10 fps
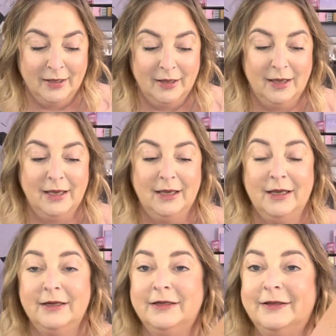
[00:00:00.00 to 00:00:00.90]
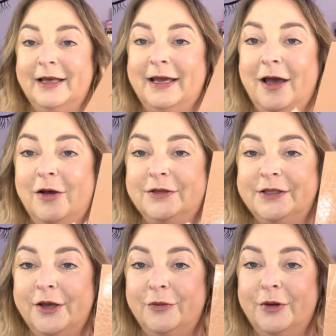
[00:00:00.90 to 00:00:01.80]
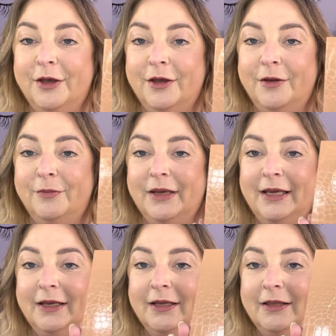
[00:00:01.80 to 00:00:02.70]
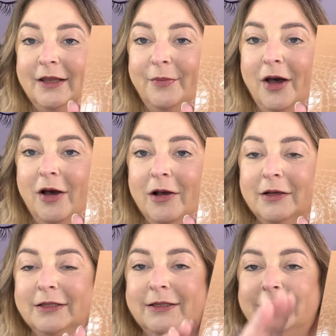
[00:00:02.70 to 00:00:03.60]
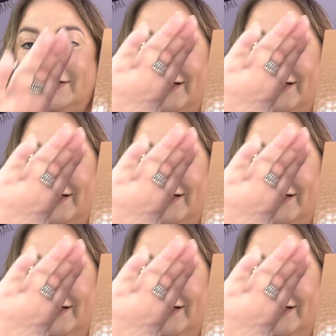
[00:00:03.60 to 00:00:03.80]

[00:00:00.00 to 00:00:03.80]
And they also come in the box.